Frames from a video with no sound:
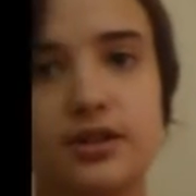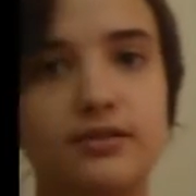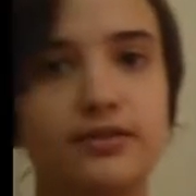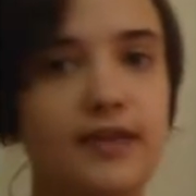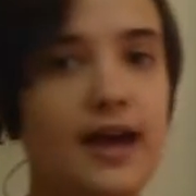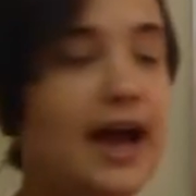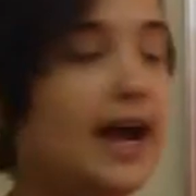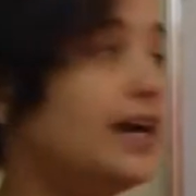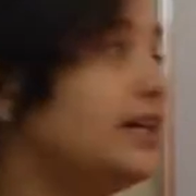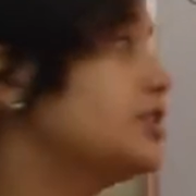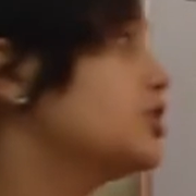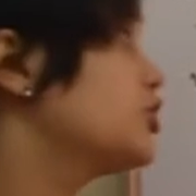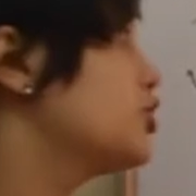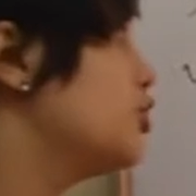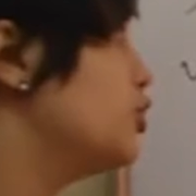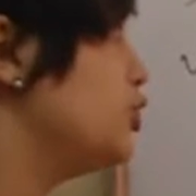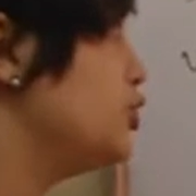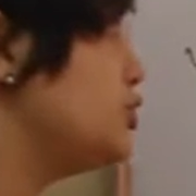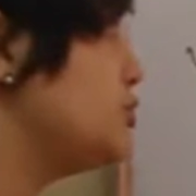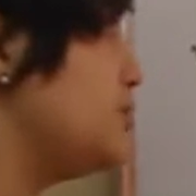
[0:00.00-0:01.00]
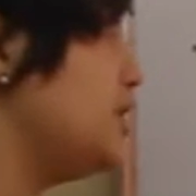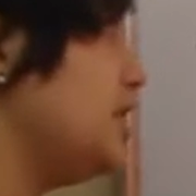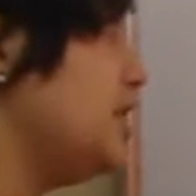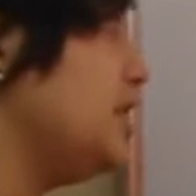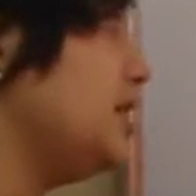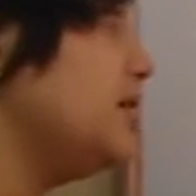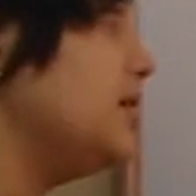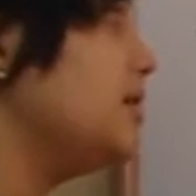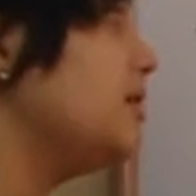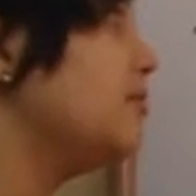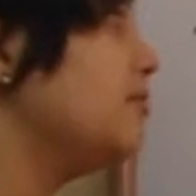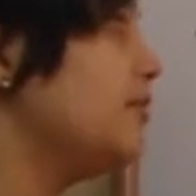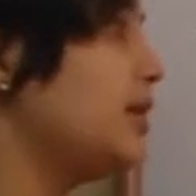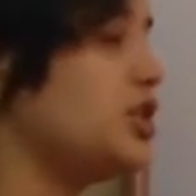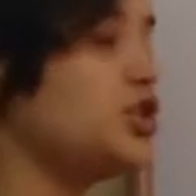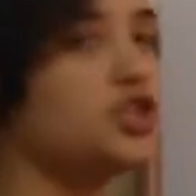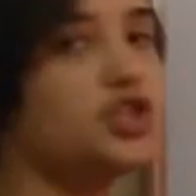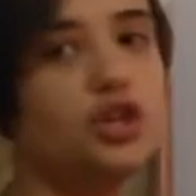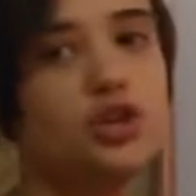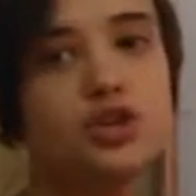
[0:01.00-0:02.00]
that could be
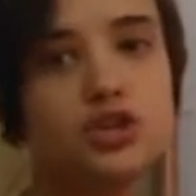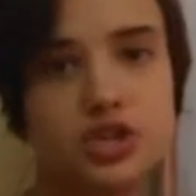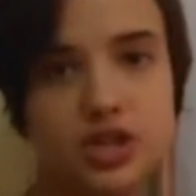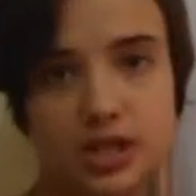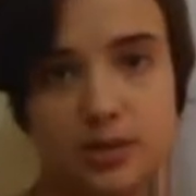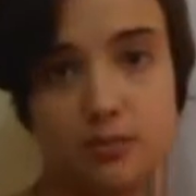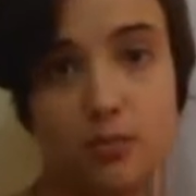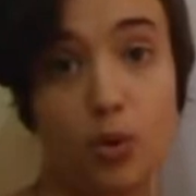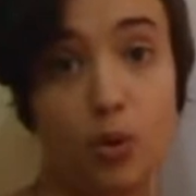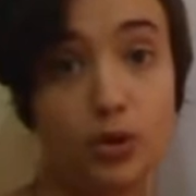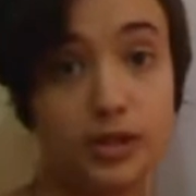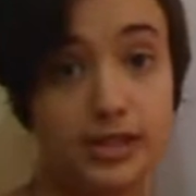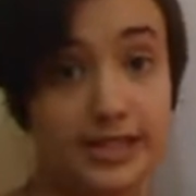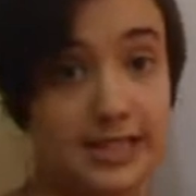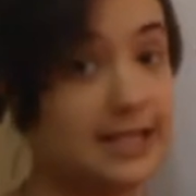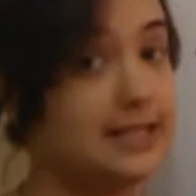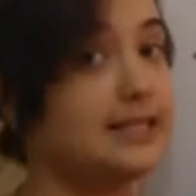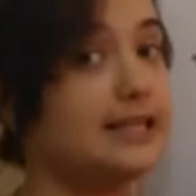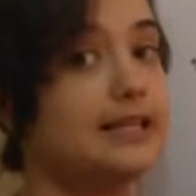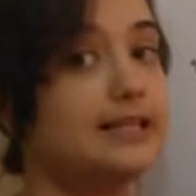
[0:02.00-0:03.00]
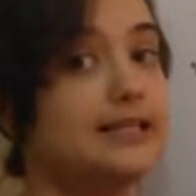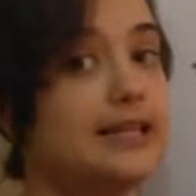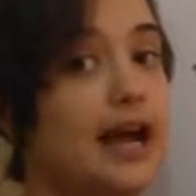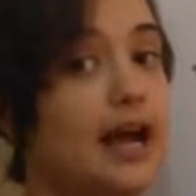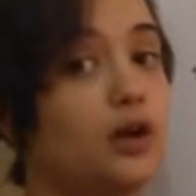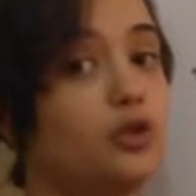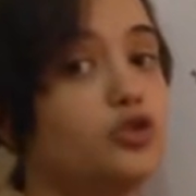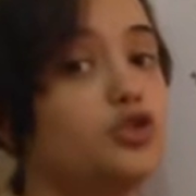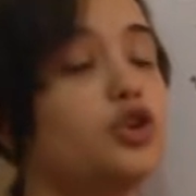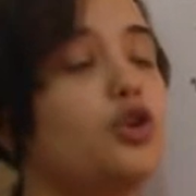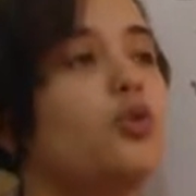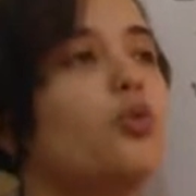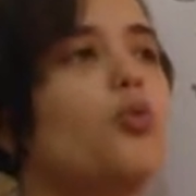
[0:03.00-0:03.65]
mentioned in voiceless sound.